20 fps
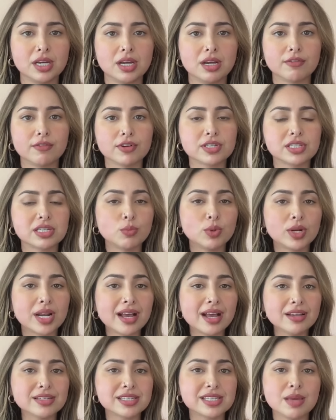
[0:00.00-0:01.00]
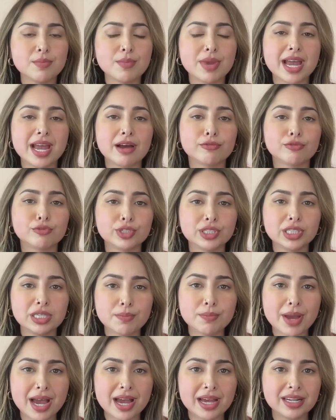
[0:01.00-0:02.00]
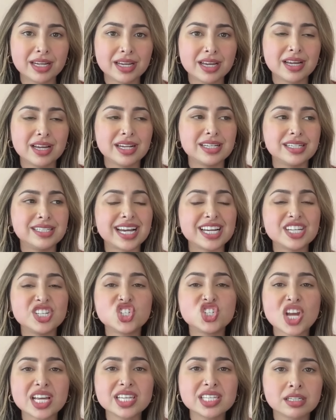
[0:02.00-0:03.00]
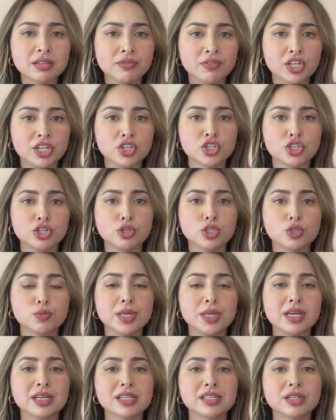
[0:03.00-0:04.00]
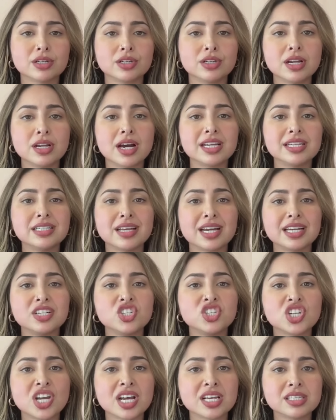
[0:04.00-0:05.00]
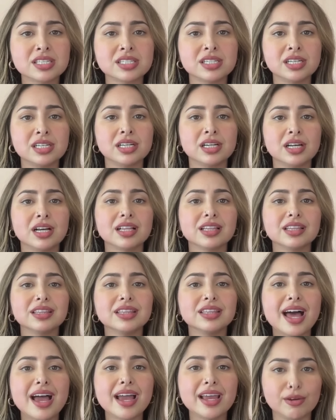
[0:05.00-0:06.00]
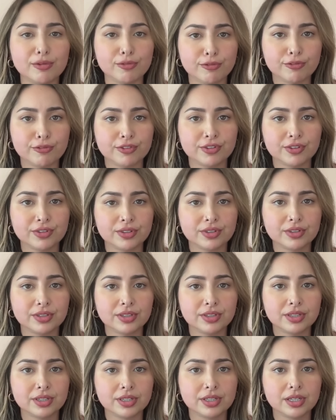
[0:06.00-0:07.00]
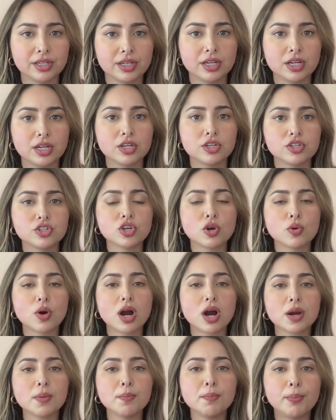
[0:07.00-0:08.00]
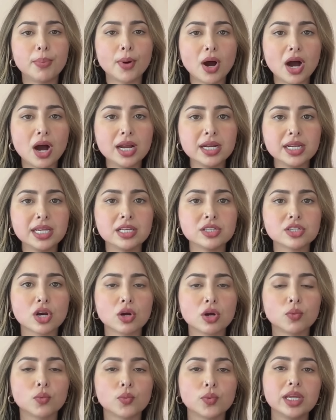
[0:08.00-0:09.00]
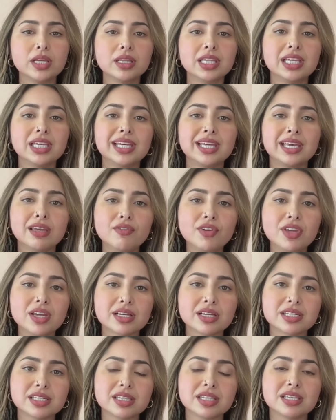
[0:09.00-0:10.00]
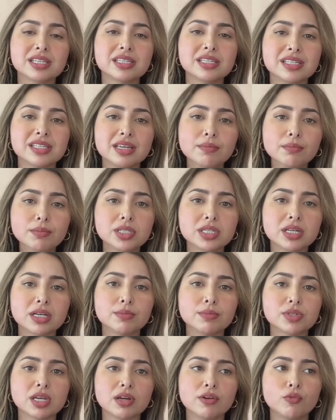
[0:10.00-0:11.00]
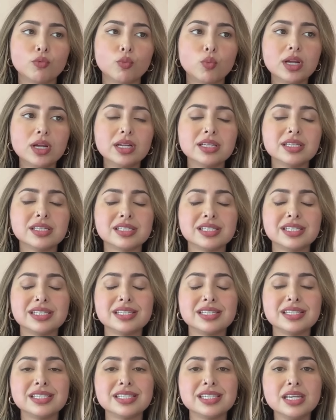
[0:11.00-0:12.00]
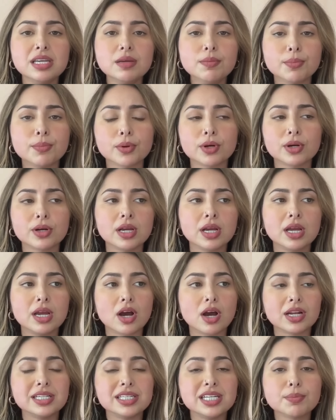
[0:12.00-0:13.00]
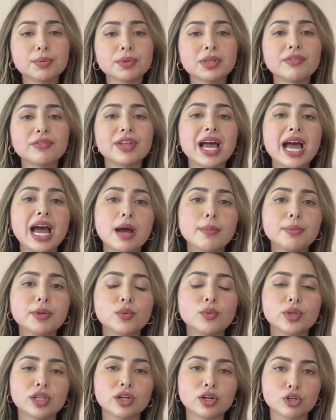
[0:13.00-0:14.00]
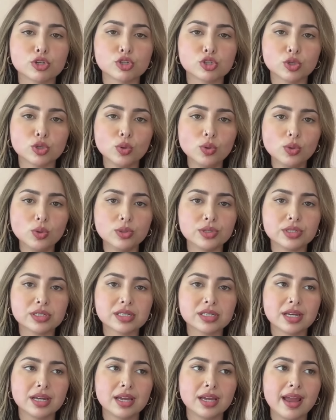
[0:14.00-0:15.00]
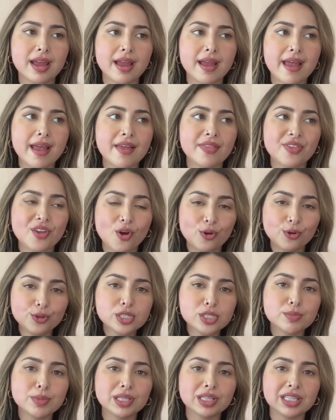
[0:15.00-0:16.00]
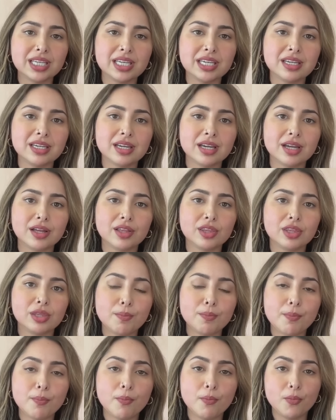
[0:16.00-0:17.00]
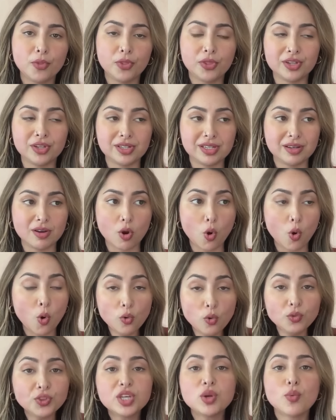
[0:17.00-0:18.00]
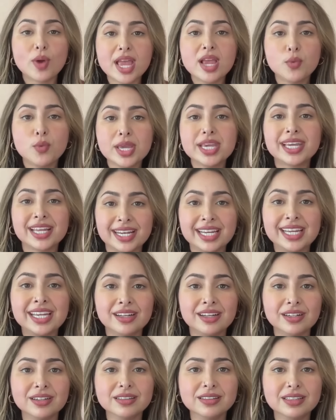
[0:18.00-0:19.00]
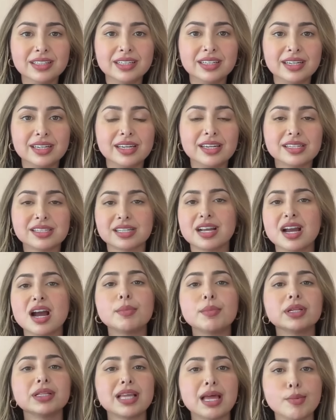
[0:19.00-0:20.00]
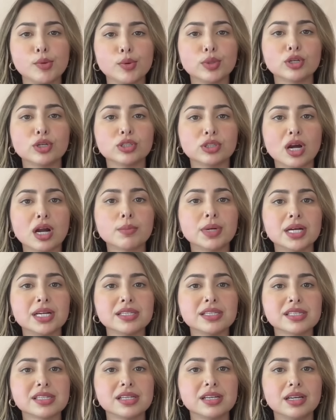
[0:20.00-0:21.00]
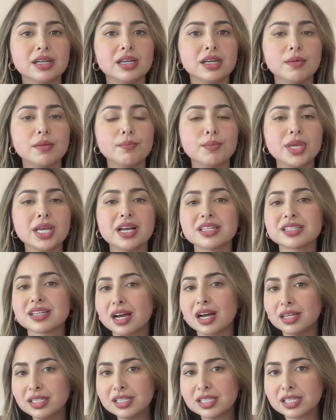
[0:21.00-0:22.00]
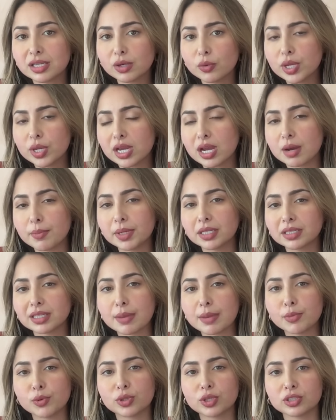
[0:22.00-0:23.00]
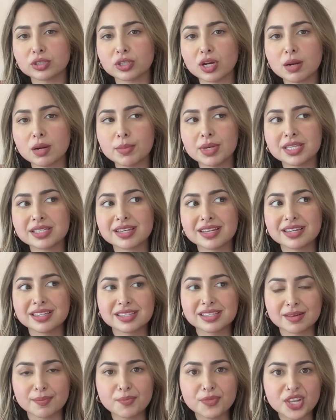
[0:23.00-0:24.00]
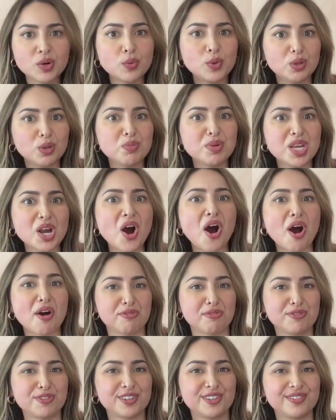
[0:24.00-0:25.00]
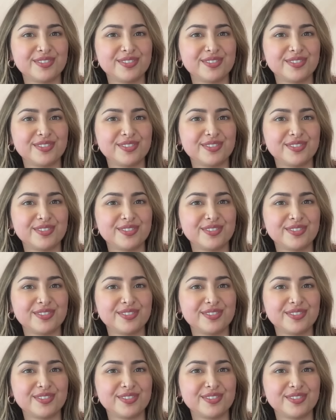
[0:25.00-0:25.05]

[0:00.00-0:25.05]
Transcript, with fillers: For someone mm-hmm. else, they may have really bad digestive issues because they're not digesting life. So our mm-hmm. bodies are really giving us the symptoms of what is deeper on a deeper level happening within our souls and ultimately the the only way we can heal is to come in alignment with our dharmas. Because until we come in alignment with our dharmas, something will be off.